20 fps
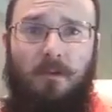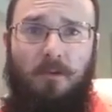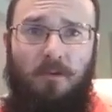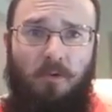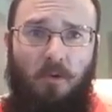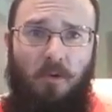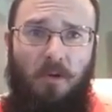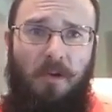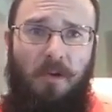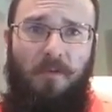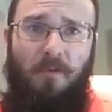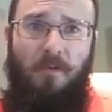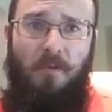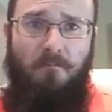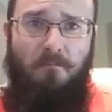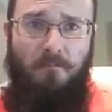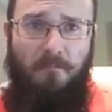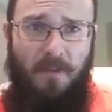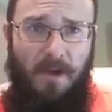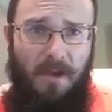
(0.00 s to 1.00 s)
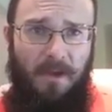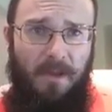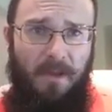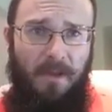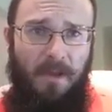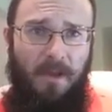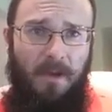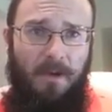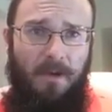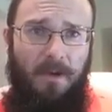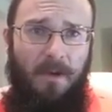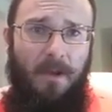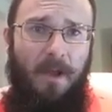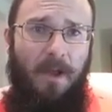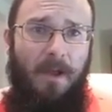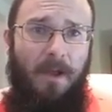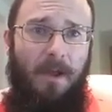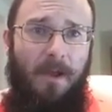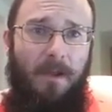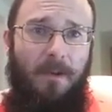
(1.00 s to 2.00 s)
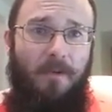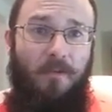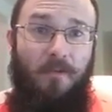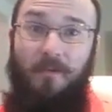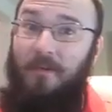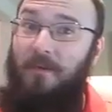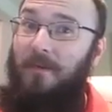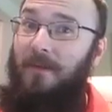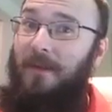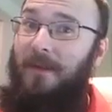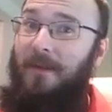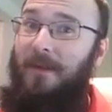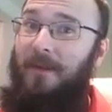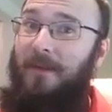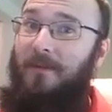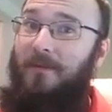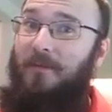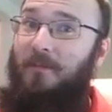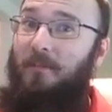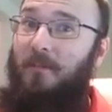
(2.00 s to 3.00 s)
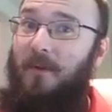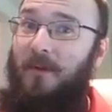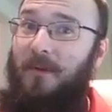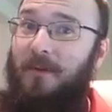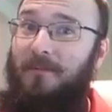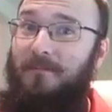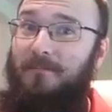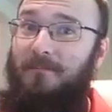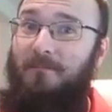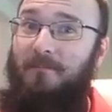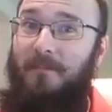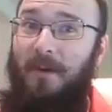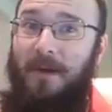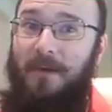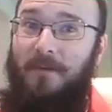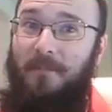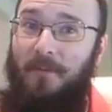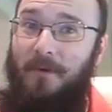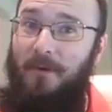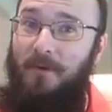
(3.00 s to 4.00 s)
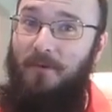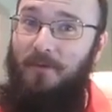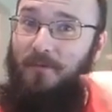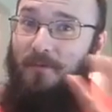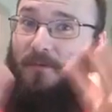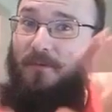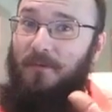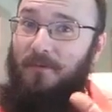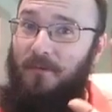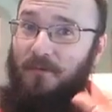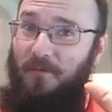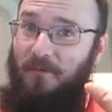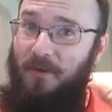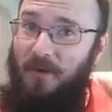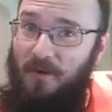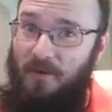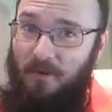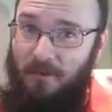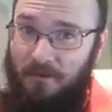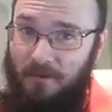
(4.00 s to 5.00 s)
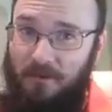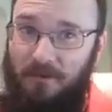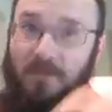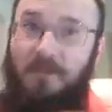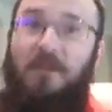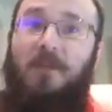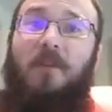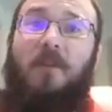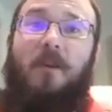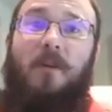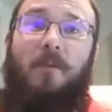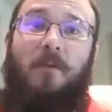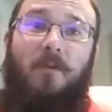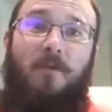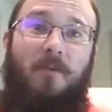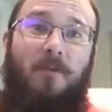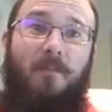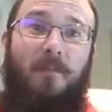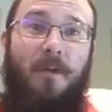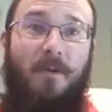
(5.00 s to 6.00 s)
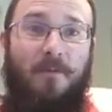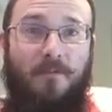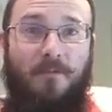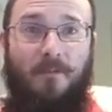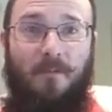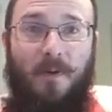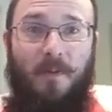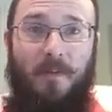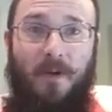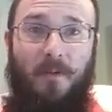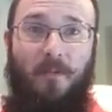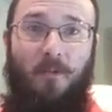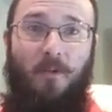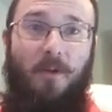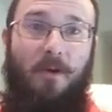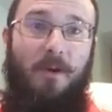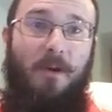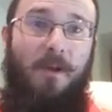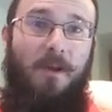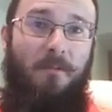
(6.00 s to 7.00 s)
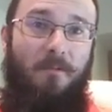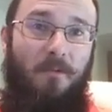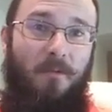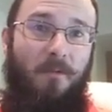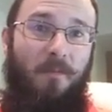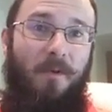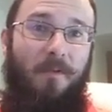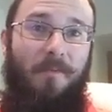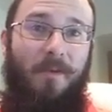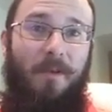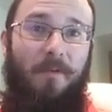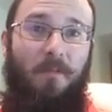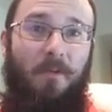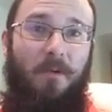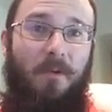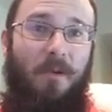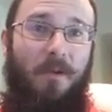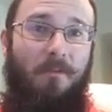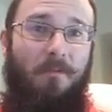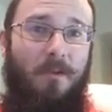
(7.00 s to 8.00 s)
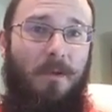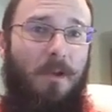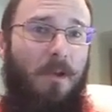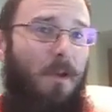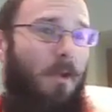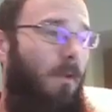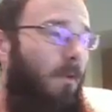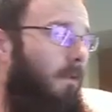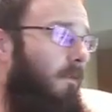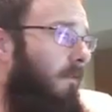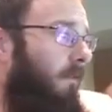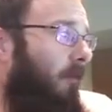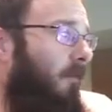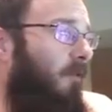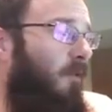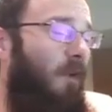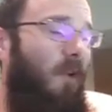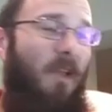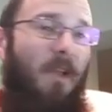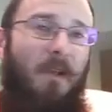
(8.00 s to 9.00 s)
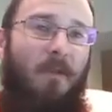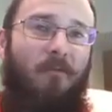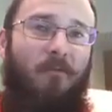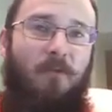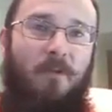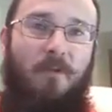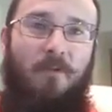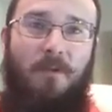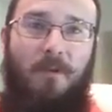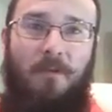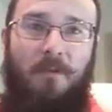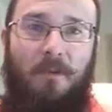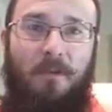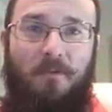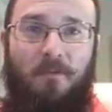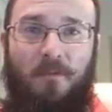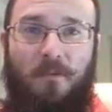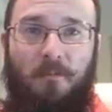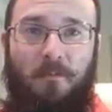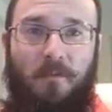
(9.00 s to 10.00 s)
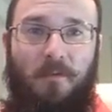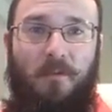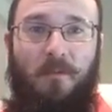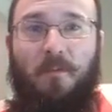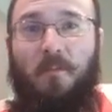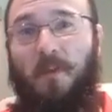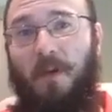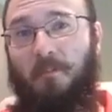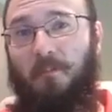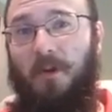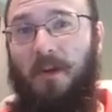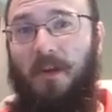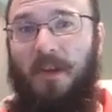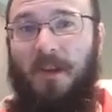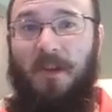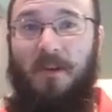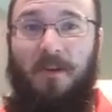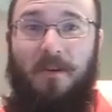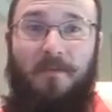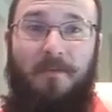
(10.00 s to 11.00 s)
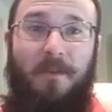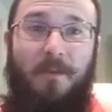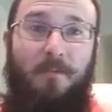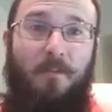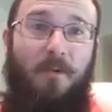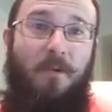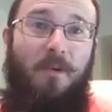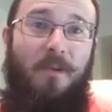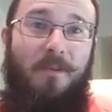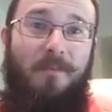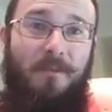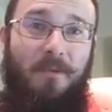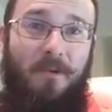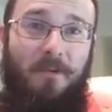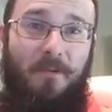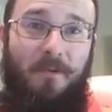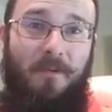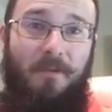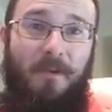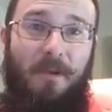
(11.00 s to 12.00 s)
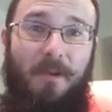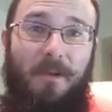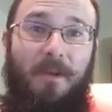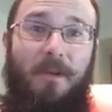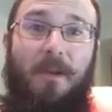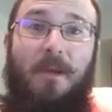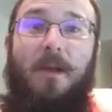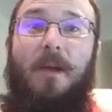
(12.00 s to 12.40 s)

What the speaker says: So guys, I'm back again, and it's back to my usual Tuesday haunt. I'm at home, I'm doing my paperwork, and I'm doing my Facebook Live. There's also a kitten running around this room, so we might put a kitten on a Facebook Live video in a second.